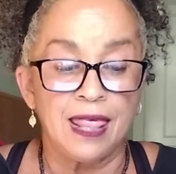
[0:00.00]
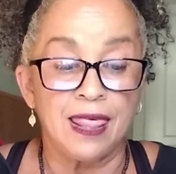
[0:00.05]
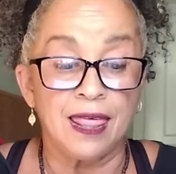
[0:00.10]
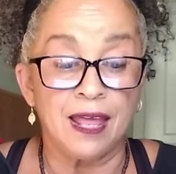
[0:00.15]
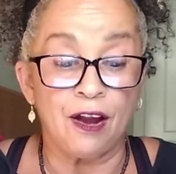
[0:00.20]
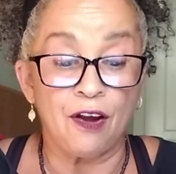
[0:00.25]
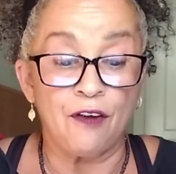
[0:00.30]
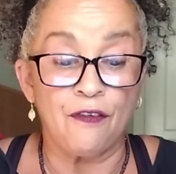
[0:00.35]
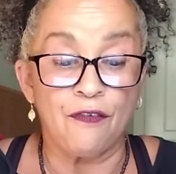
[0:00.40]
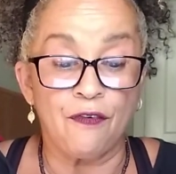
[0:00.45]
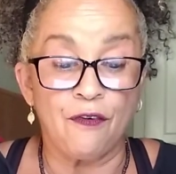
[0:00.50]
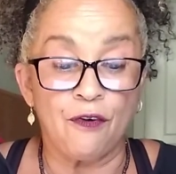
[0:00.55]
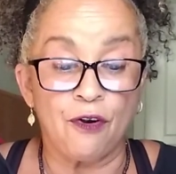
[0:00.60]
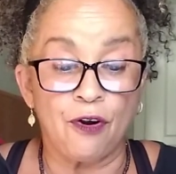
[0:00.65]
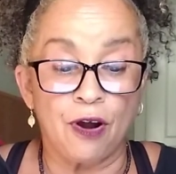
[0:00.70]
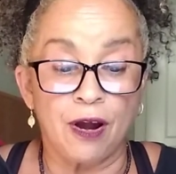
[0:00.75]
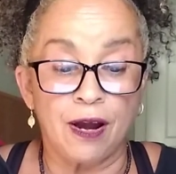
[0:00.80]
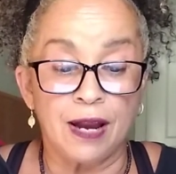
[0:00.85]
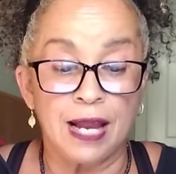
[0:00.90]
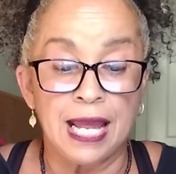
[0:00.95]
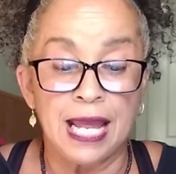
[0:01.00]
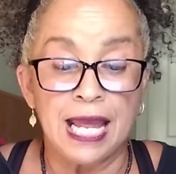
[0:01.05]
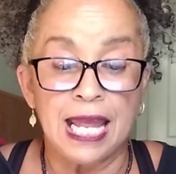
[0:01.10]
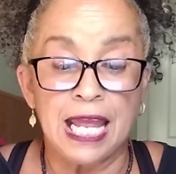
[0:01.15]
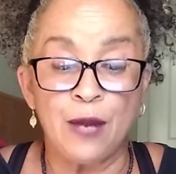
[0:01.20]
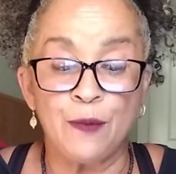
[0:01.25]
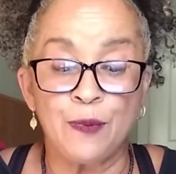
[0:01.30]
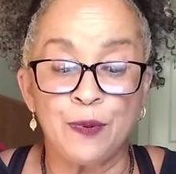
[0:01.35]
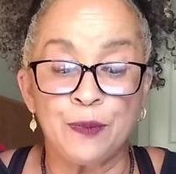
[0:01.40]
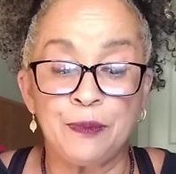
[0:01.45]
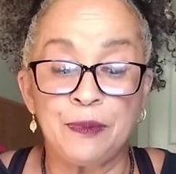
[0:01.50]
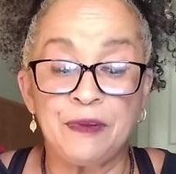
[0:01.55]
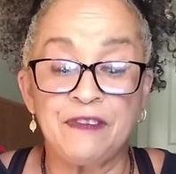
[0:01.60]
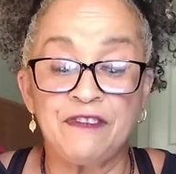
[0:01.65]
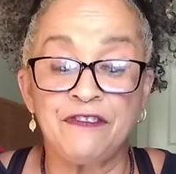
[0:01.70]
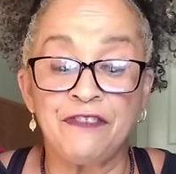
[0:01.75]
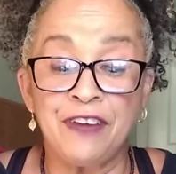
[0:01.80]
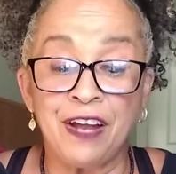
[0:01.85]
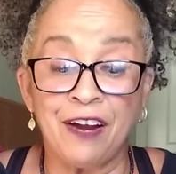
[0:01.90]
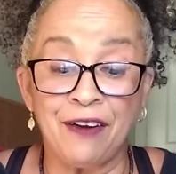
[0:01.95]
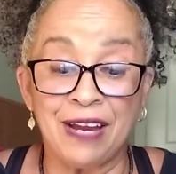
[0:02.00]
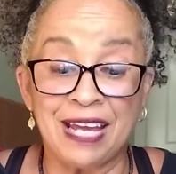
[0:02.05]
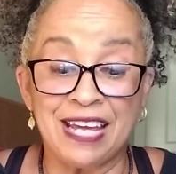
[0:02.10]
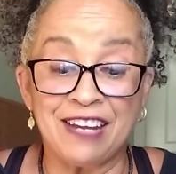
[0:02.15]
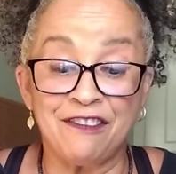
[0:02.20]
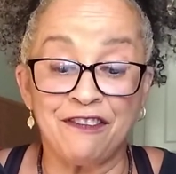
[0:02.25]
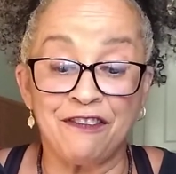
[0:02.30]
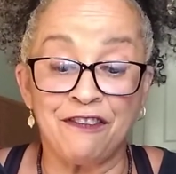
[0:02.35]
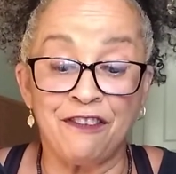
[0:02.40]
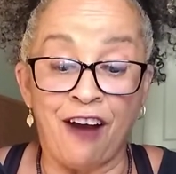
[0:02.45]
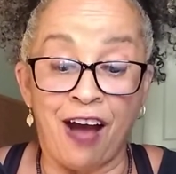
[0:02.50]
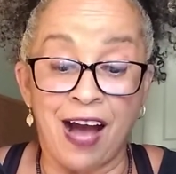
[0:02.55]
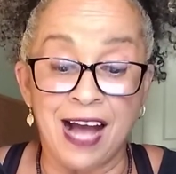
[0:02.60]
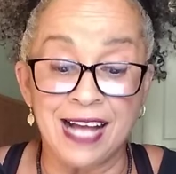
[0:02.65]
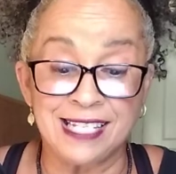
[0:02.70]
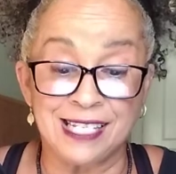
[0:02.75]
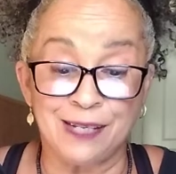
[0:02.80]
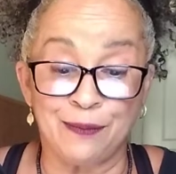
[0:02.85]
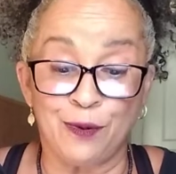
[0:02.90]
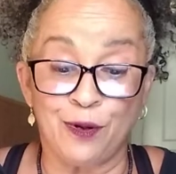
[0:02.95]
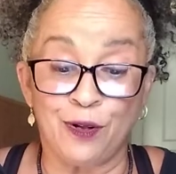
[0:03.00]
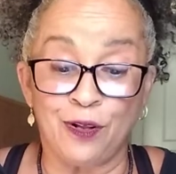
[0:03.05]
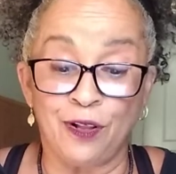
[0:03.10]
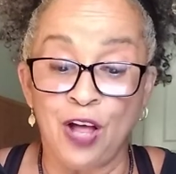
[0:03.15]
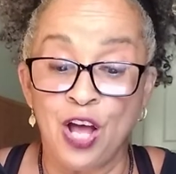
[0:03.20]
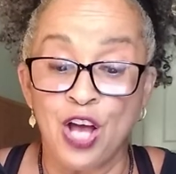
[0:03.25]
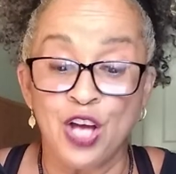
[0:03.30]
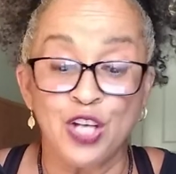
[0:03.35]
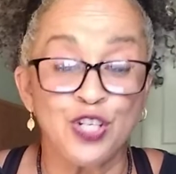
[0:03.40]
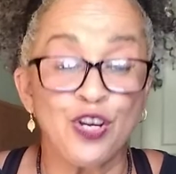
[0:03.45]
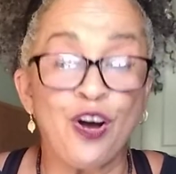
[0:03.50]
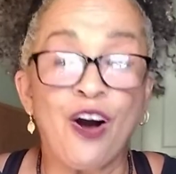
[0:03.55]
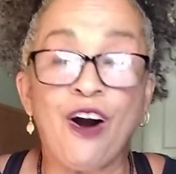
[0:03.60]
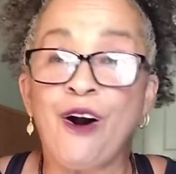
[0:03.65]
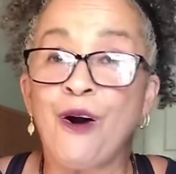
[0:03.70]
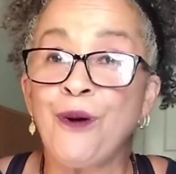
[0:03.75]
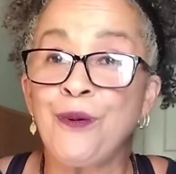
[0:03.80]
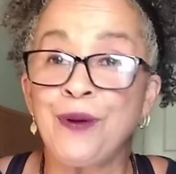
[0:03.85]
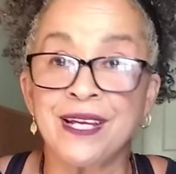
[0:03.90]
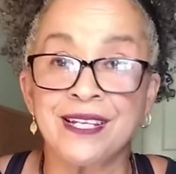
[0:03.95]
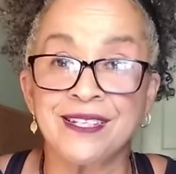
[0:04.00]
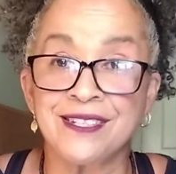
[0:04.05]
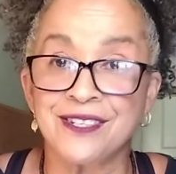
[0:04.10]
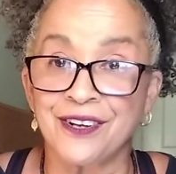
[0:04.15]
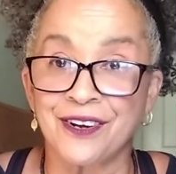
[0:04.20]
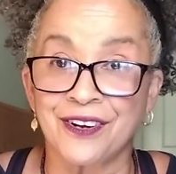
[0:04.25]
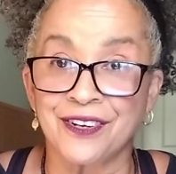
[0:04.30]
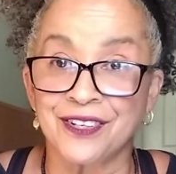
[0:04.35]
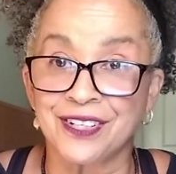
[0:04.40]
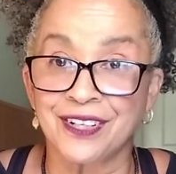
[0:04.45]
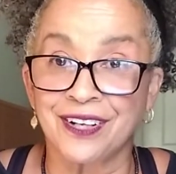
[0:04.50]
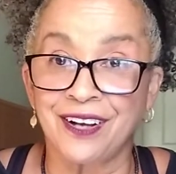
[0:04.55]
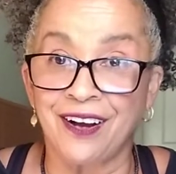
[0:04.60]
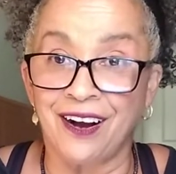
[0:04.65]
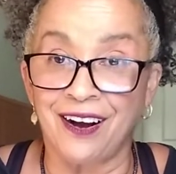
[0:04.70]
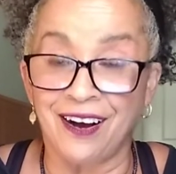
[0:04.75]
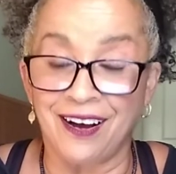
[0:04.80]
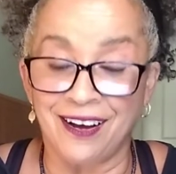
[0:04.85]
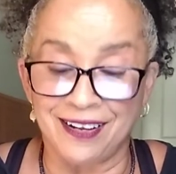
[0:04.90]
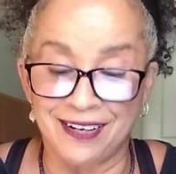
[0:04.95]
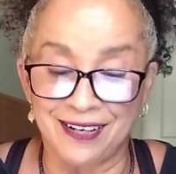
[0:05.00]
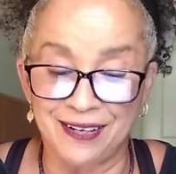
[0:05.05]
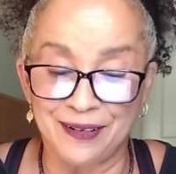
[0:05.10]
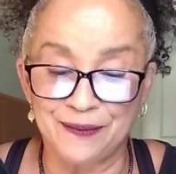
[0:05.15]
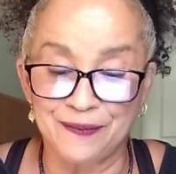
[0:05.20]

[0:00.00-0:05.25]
Therefore, it would be very advisable to always turn to God